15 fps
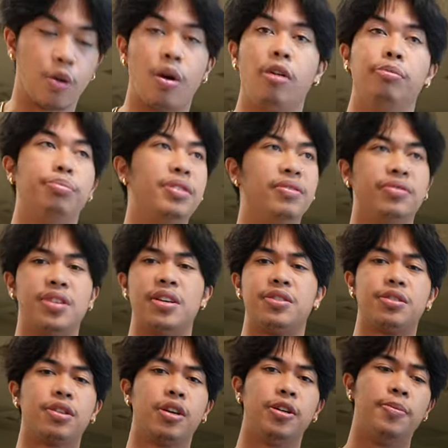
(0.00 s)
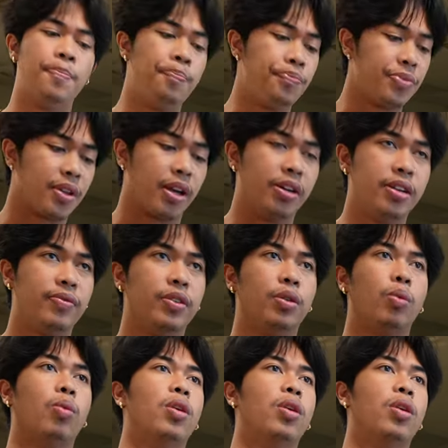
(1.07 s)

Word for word: The ground beef tastes good and even the